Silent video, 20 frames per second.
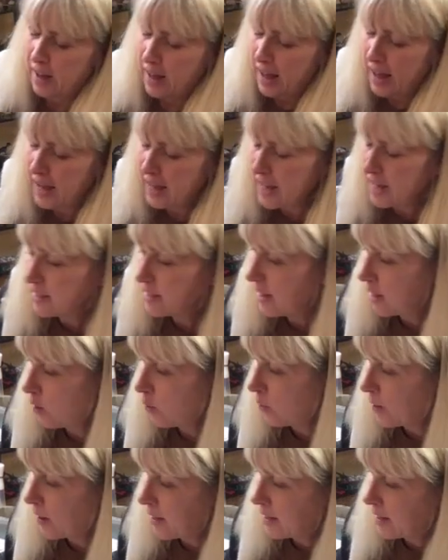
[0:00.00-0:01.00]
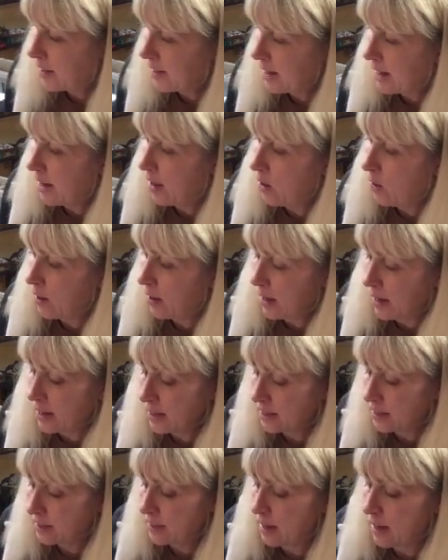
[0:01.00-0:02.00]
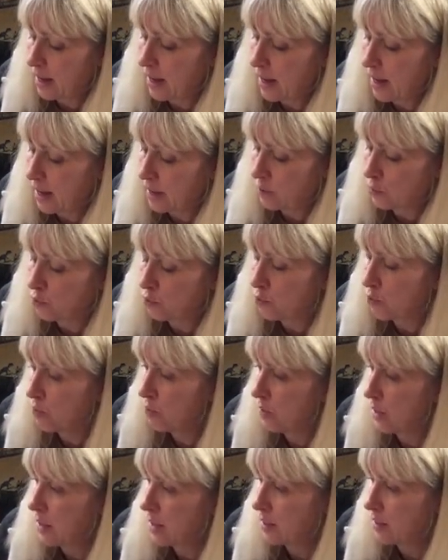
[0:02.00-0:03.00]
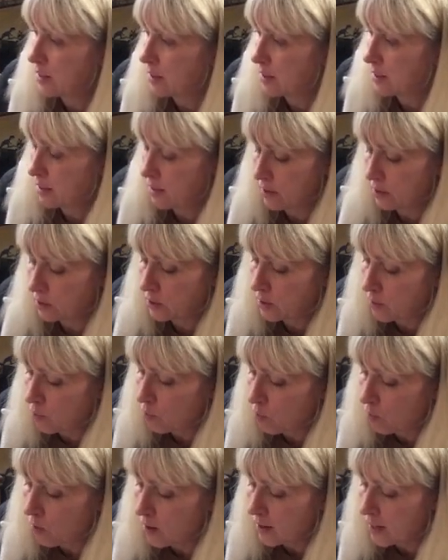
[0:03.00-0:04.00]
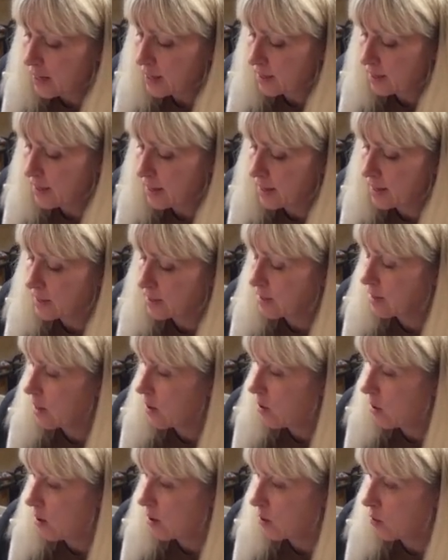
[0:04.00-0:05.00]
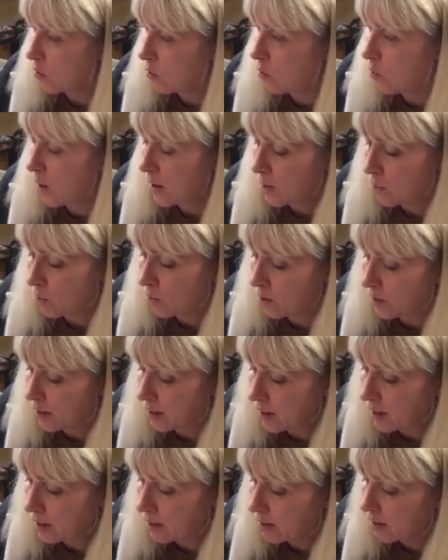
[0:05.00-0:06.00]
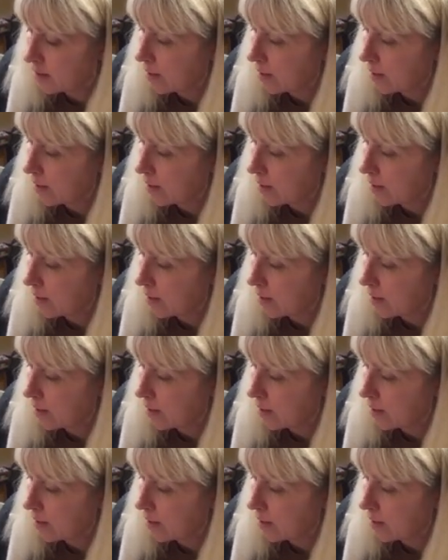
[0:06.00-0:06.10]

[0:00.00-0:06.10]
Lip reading: I can tell right now I drew this. There's some wonky things that aren't quite working.